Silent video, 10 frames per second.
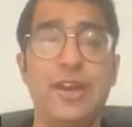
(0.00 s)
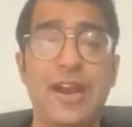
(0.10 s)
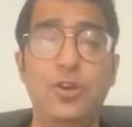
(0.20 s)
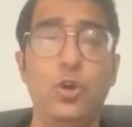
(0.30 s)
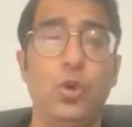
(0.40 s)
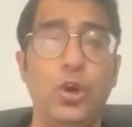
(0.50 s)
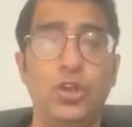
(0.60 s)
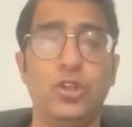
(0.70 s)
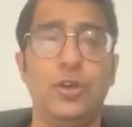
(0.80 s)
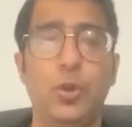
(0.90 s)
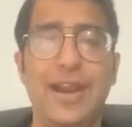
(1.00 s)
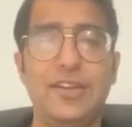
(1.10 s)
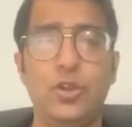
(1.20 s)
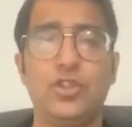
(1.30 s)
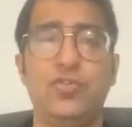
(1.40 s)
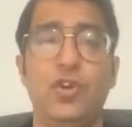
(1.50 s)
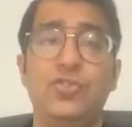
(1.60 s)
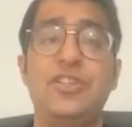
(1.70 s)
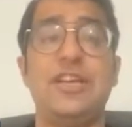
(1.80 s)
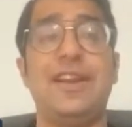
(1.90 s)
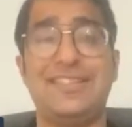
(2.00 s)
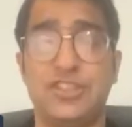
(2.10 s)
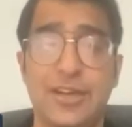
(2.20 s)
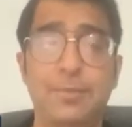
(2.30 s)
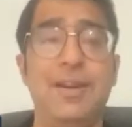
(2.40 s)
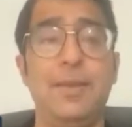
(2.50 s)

look at those flows which are extremely